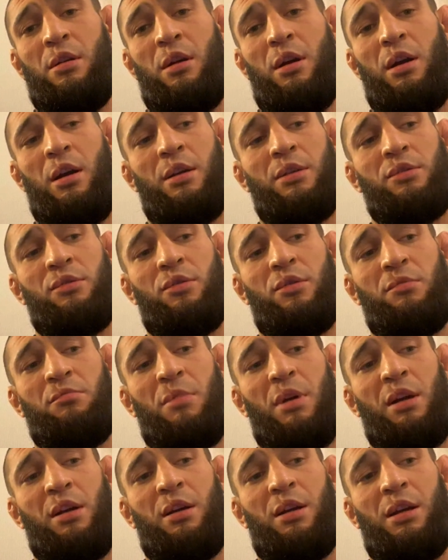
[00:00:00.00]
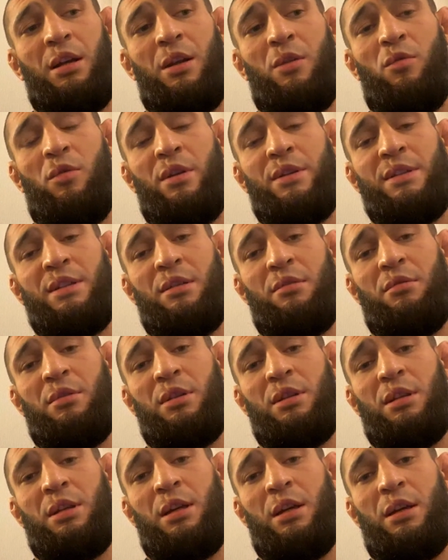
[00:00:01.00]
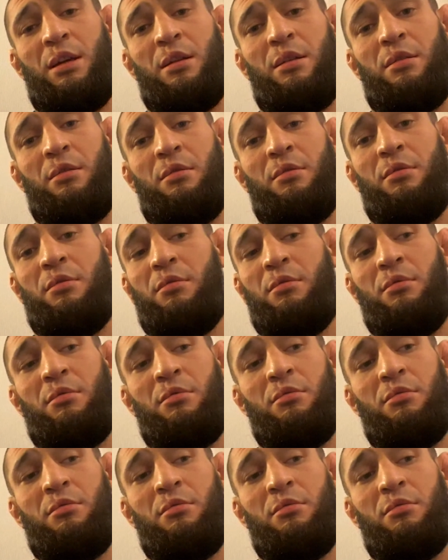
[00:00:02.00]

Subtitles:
I started my career 170 and